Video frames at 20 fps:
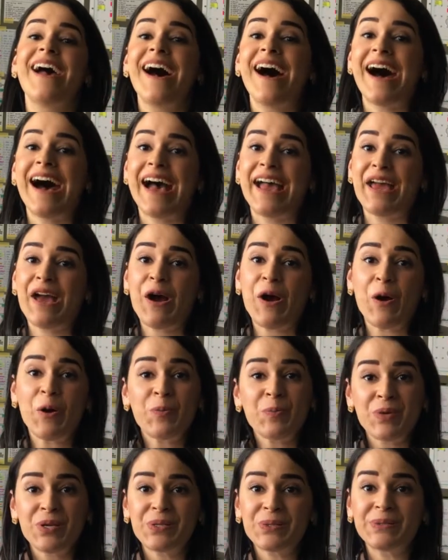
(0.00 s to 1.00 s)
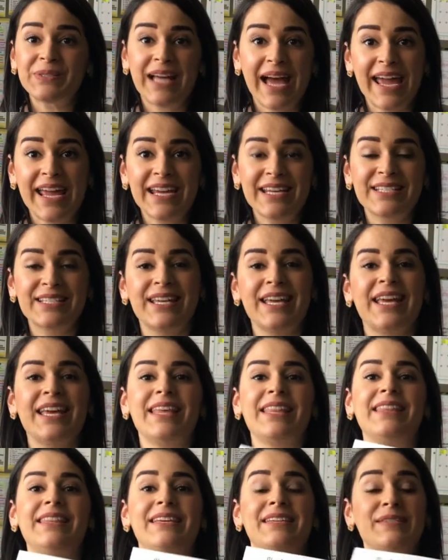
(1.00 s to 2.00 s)
I hope you liked
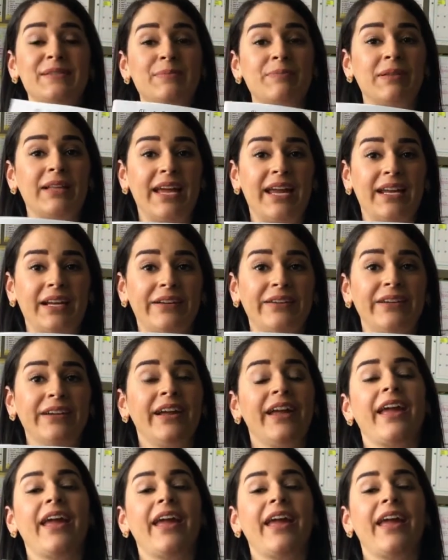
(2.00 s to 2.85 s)
this planner,